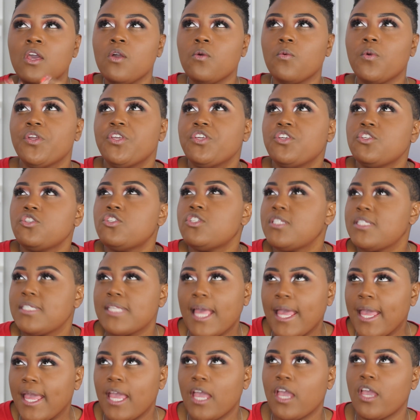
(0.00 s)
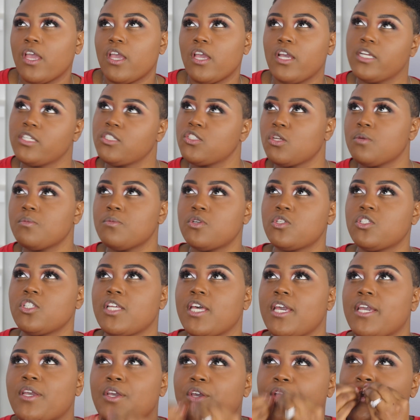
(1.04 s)
when you say it, it's almost
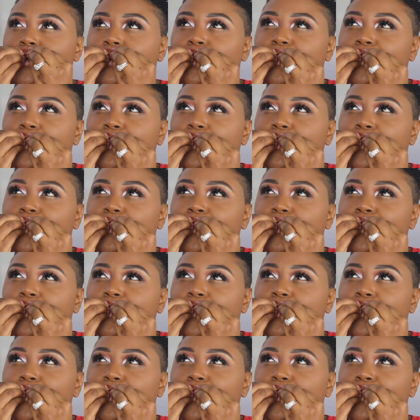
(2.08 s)
like,